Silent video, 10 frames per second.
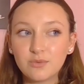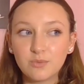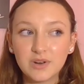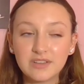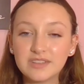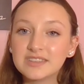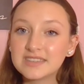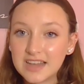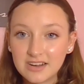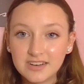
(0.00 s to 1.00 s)
one of the
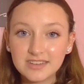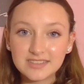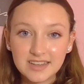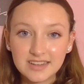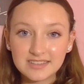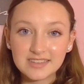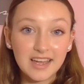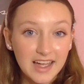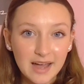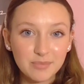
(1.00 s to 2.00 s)
scariest things
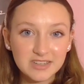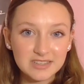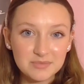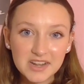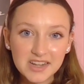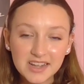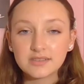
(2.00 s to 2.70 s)
that happened to me.